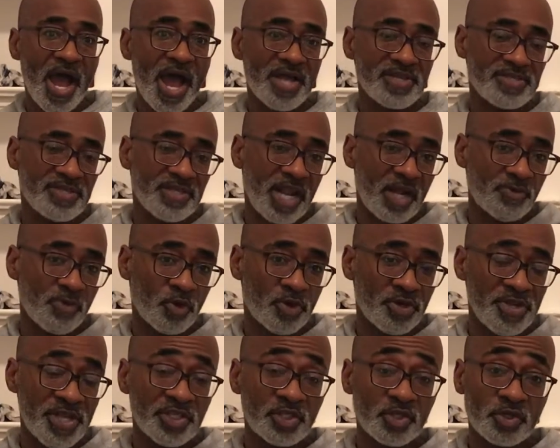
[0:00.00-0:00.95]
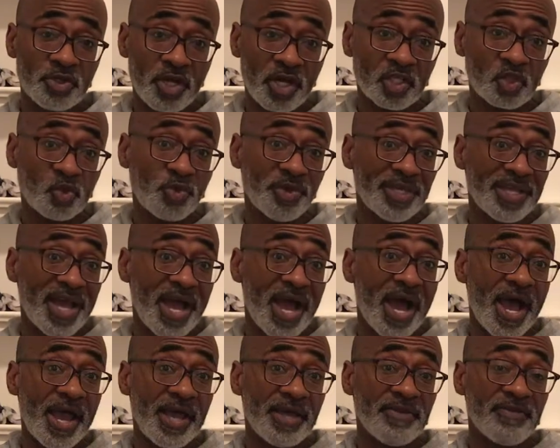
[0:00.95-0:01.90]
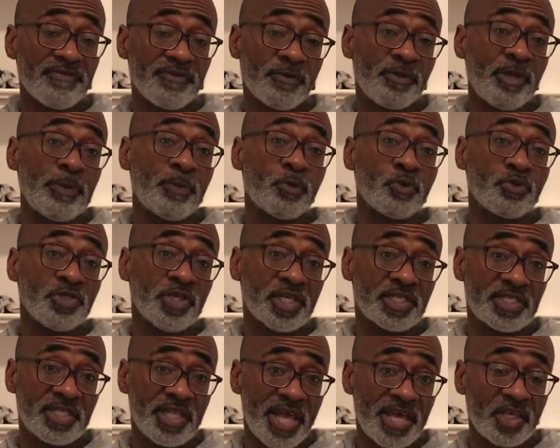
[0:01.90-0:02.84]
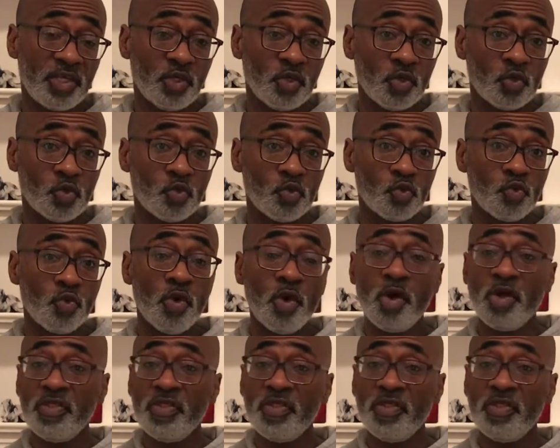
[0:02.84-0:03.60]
I said, "I wrote an introductory guide for people just like you.